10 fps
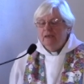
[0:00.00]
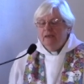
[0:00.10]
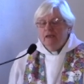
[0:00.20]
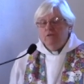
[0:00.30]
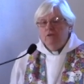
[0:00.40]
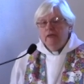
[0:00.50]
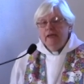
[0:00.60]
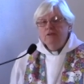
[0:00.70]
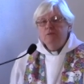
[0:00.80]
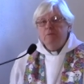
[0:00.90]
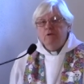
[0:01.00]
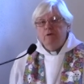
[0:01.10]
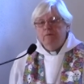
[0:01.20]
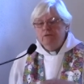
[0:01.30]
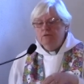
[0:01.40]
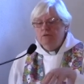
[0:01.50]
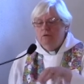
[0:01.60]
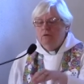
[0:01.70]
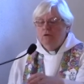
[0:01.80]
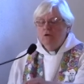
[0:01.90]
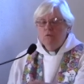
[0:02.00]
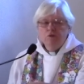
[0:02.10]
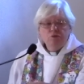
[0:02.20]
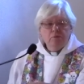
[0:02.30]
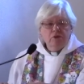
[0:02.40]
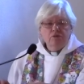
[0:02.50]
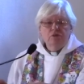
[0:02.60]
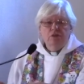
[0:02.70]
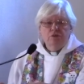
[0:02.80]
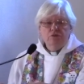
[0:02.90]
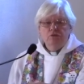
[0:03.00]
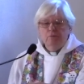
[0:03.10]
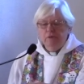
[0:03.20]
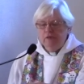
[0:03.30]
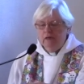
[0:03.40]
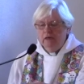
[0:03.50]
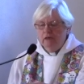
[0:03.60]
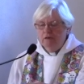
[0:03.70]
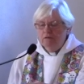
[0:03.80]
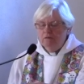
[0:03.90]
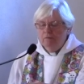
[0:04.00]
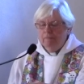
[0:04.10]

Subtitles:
And the last promise always brings tears to my eyes.